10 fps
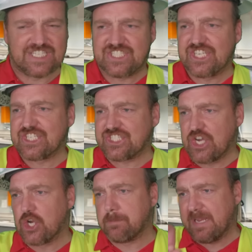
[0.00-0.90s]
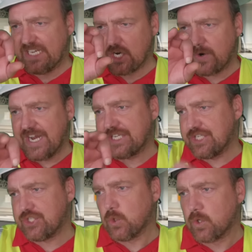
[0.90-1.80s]
is just going to be
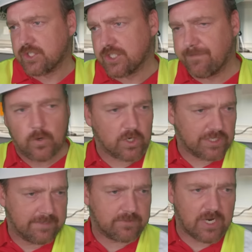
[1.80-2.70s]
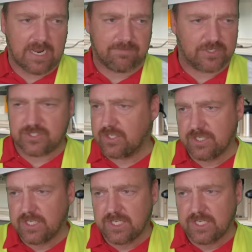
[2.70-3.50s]
directed towards the forklift drivers.